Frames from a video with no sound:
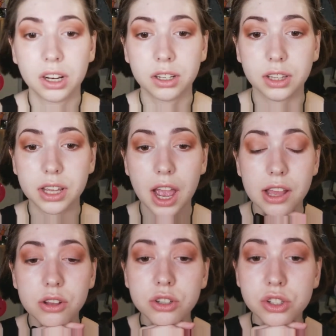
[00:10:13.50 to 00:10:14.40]
Like,
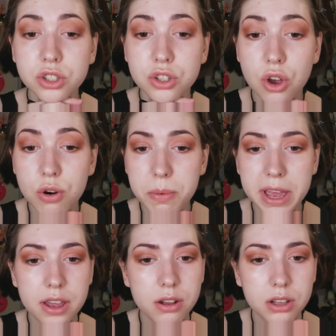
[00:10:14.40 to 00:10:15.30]
I look so
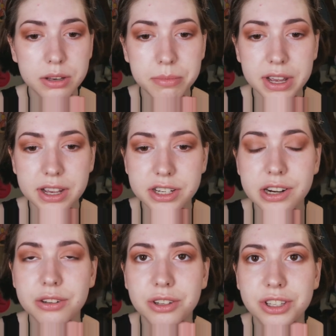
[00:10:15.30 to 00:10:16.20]
pale and my
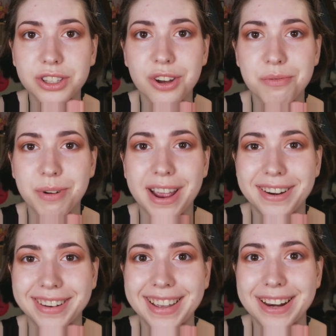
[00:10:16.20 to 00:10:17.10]
eyeshadow looks so bright
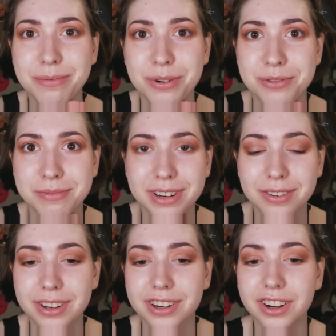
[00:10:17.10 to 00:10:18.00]
on camera. Oh my
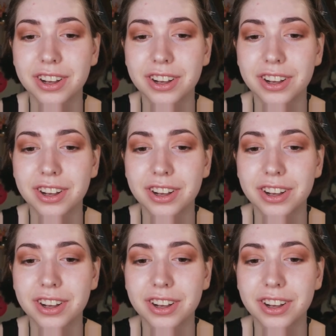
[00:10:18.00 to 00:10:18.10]
god.